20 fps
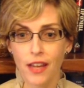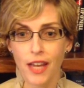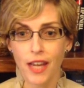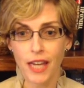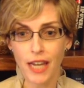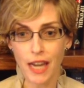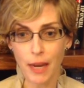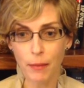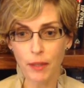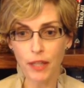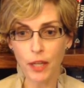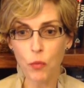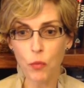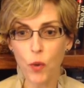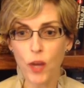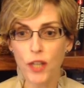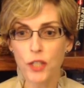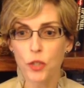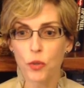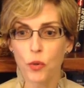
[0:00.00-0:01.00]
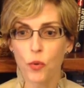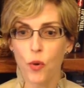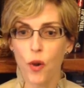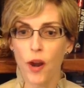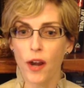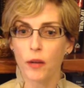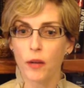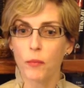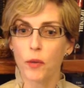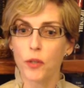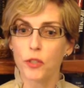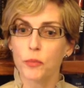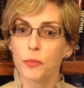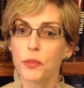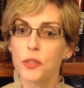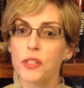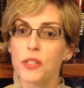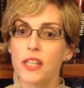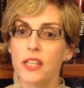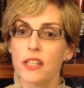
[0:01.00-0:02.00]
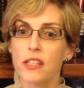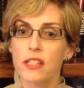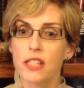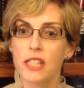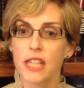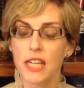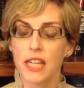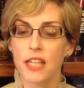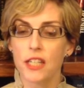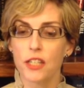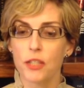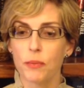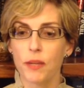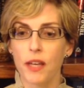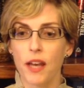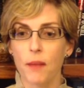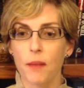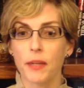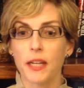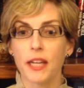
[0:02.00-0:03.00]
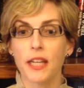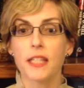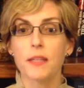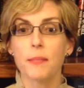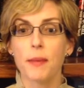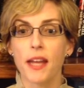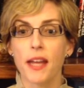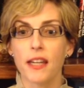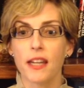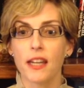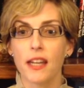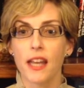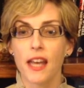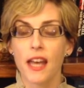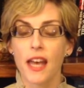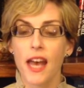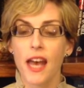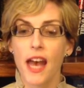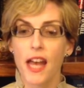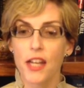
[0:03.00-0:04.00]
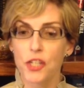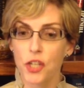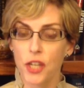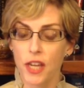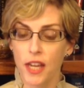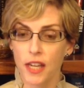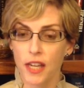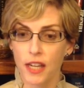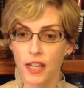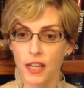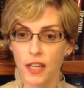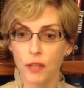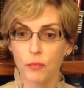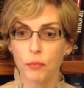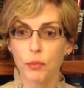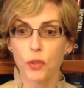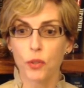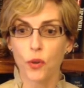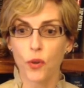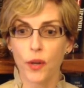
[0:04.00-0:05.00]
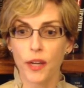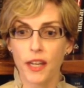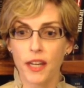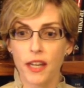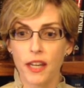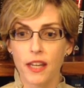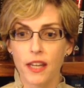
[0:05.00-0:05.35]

enabling one to acquire multiple skills needed to become an independent, educated, employed,